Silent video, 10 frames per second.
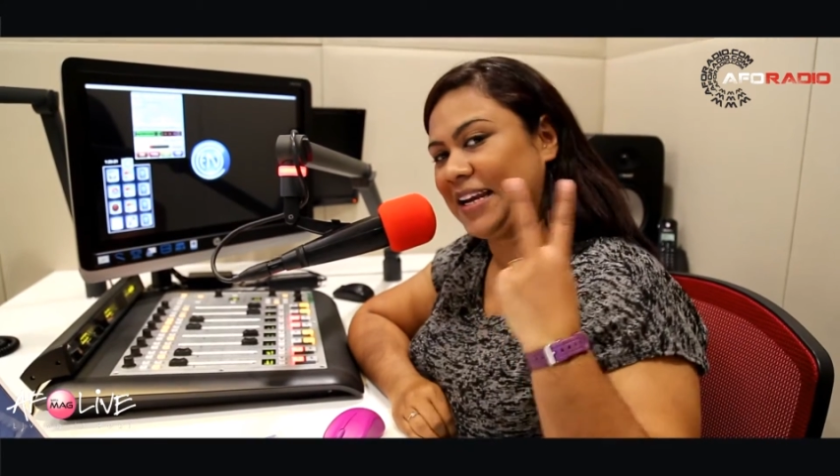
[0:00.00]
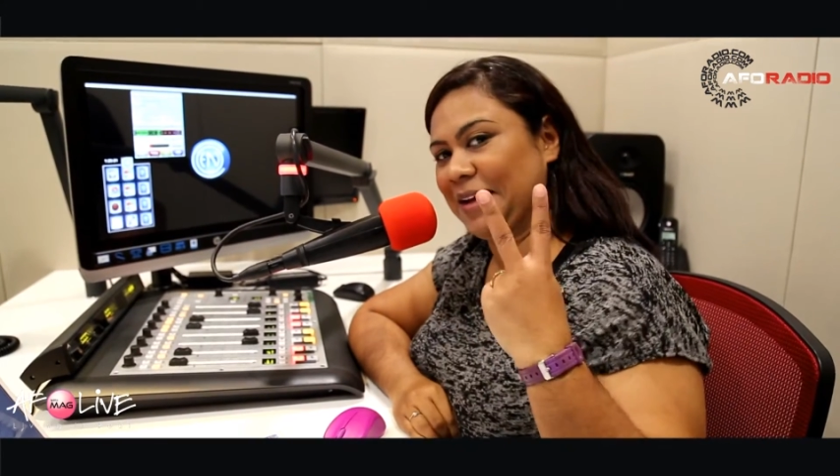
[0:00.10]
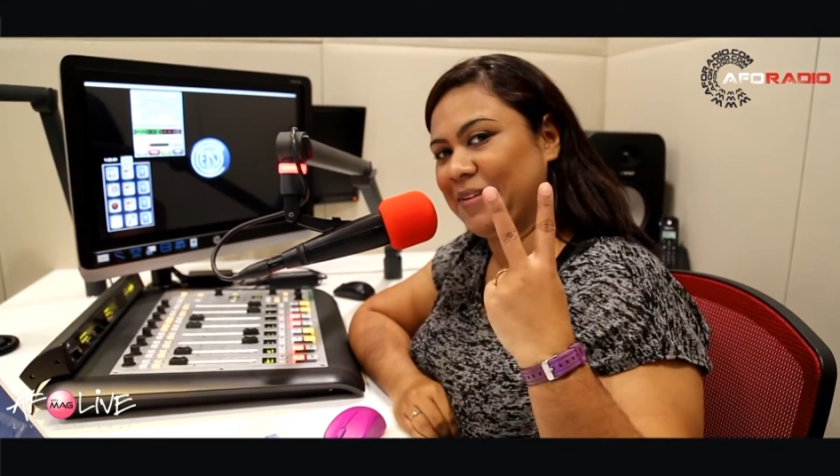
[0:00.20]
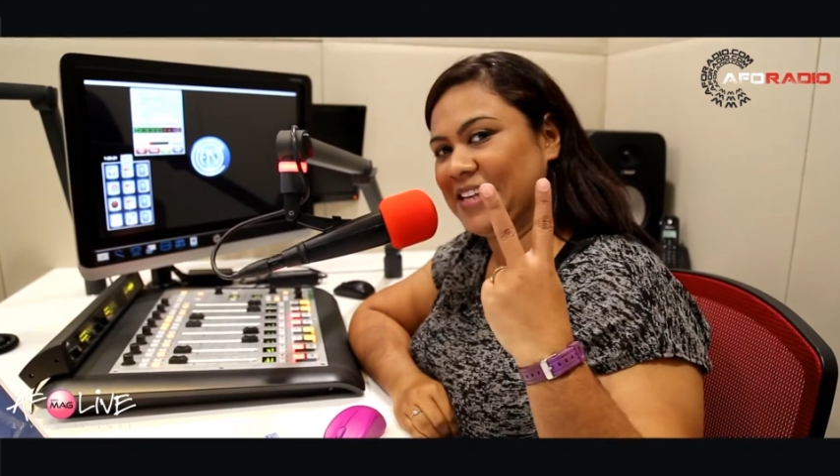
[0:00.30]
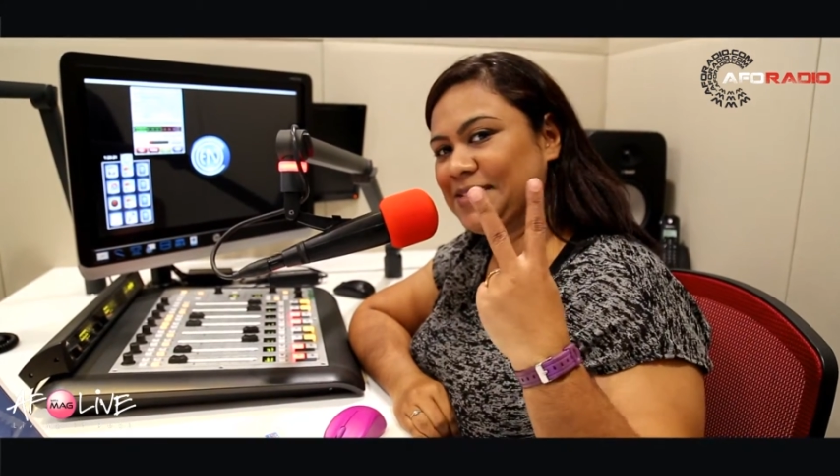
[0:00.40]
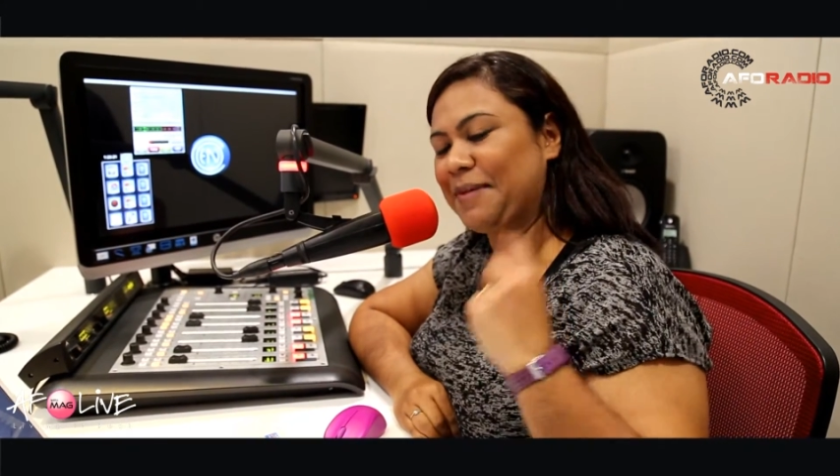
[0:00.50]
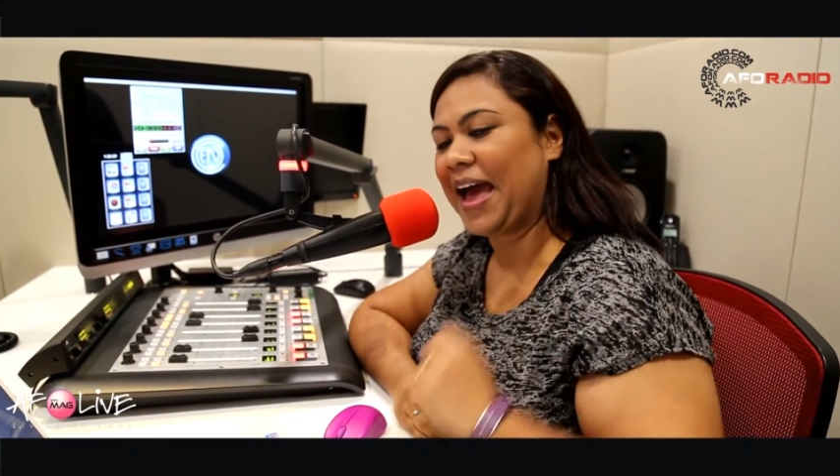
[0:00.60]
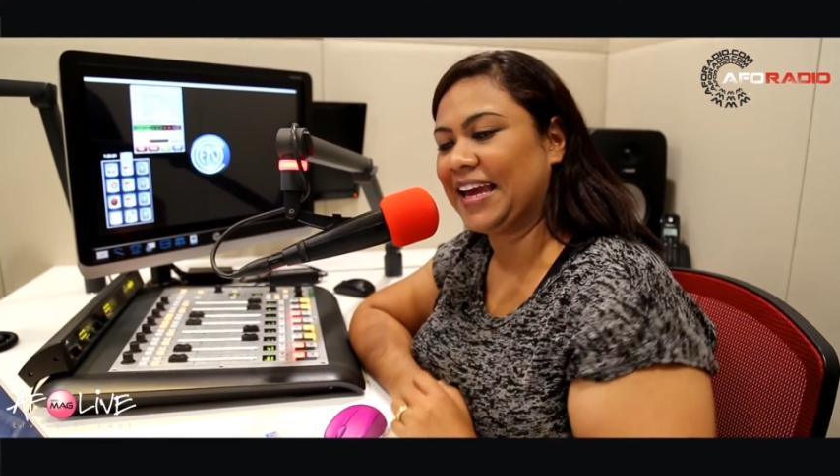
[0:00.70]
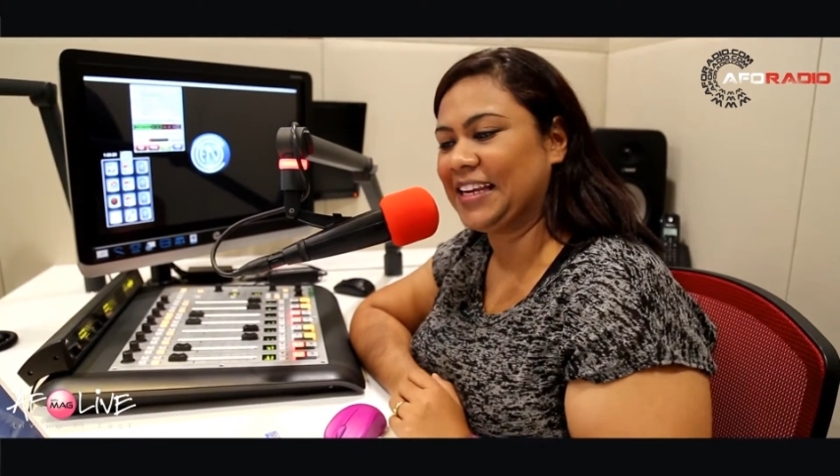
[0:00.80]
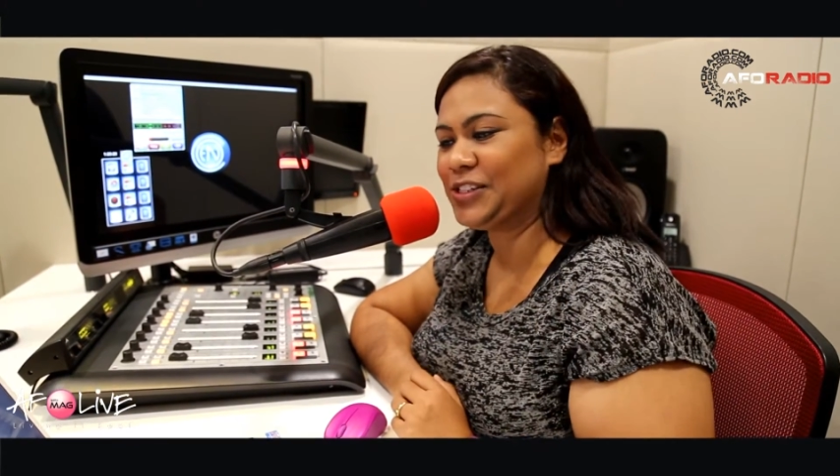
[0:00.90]
My name is
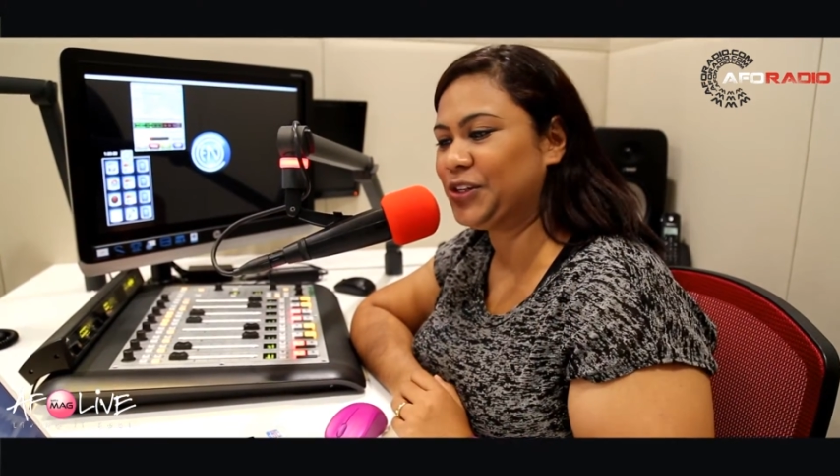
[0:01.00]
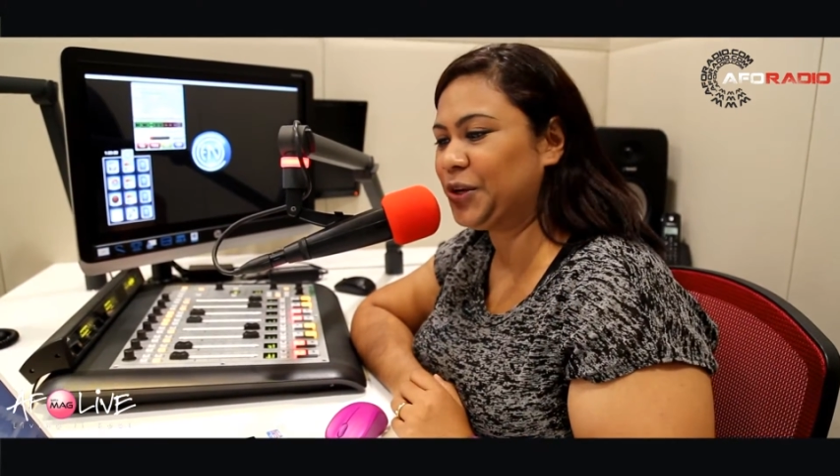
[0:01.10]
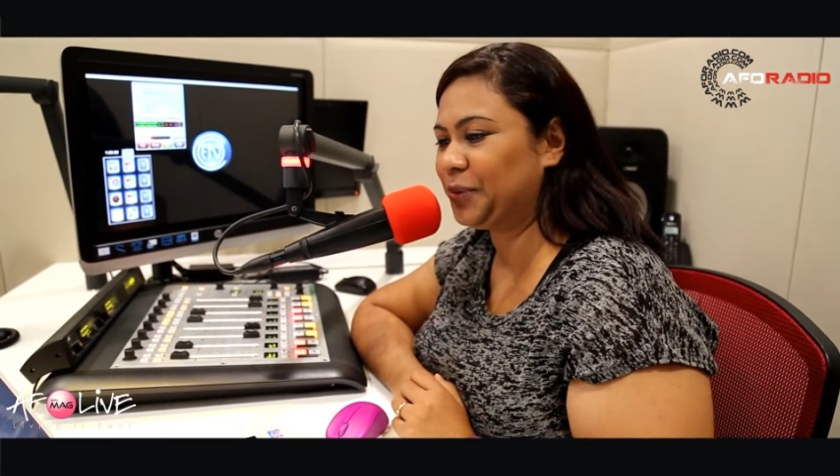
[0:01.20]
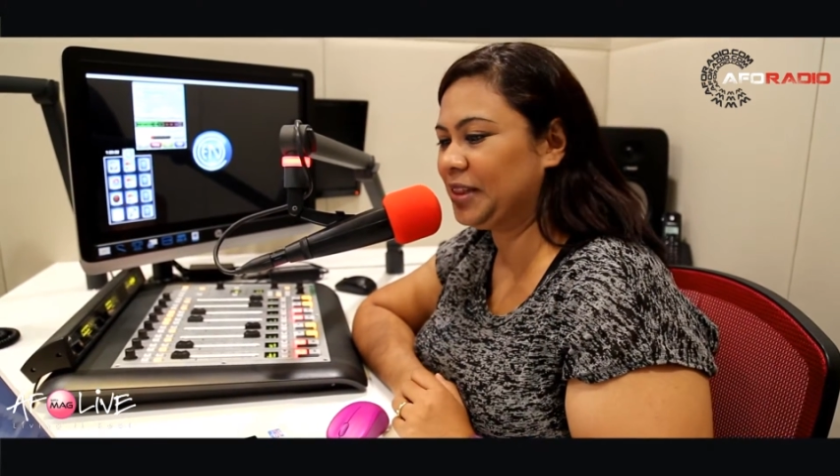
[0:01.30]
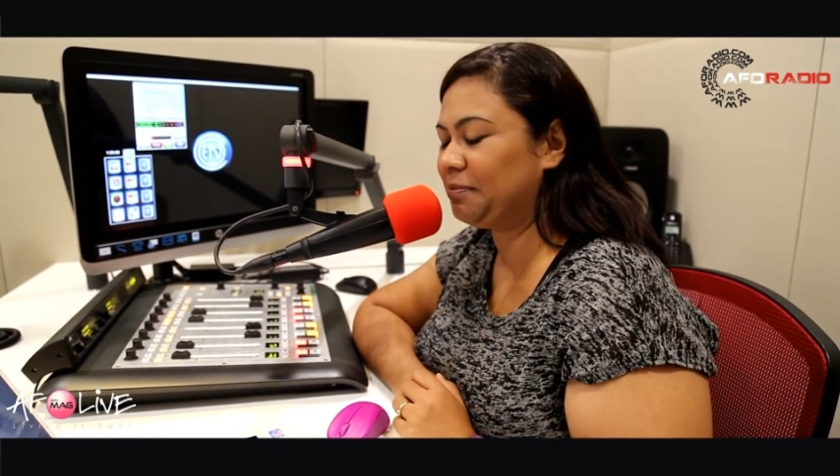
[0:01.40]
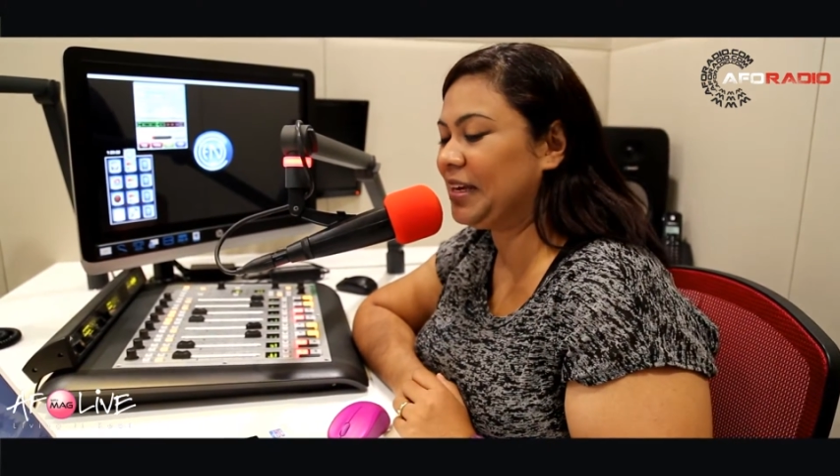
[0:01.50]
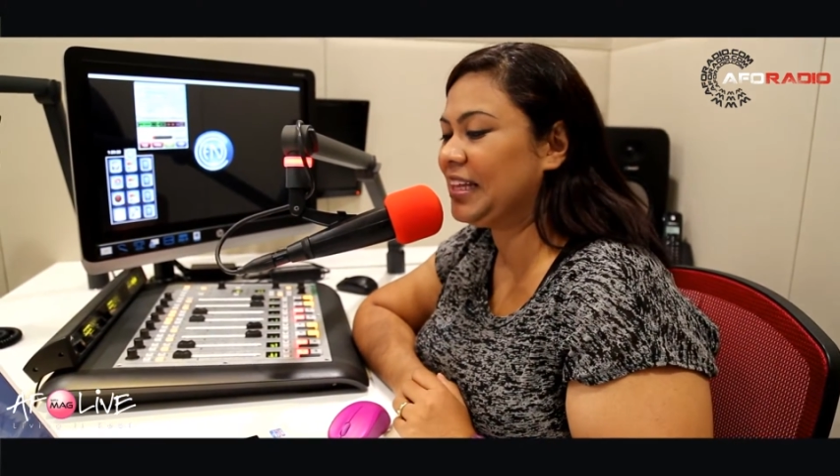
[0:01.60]
Mag, and in studio with